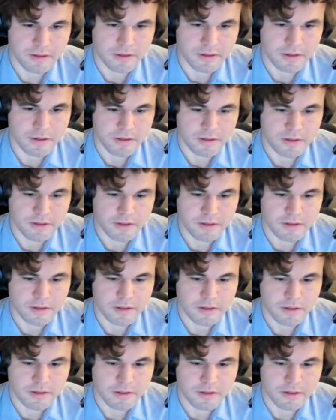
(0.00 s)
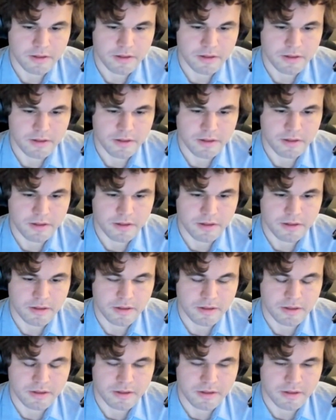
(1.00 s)

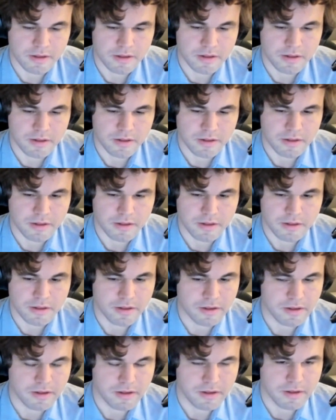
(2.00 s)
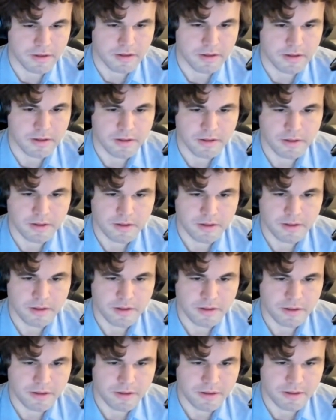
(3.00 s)

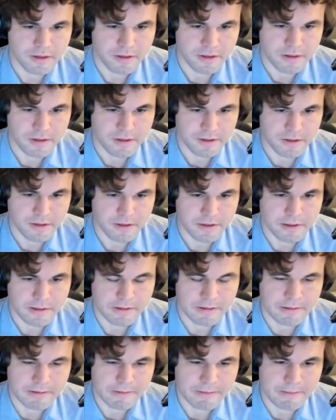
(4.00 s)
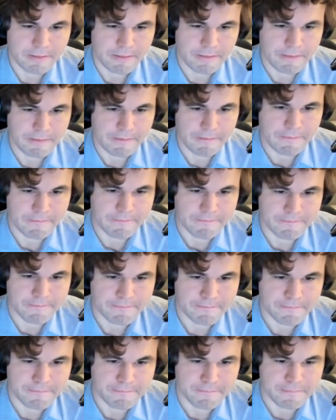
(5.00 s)

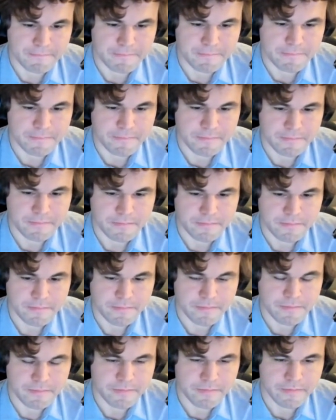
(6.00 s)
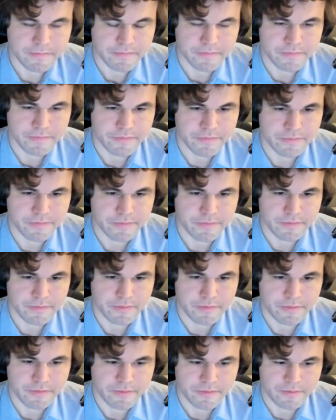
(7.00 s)
[no speech]